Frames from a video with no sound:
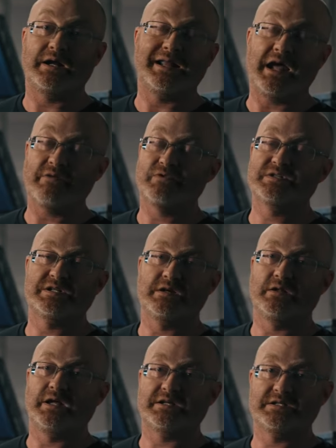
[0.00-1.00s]
in
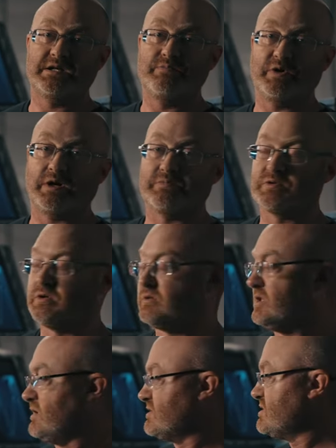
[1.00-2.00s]
itself can, um,
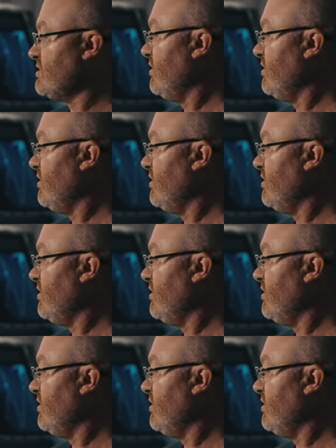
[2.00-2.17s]
it's a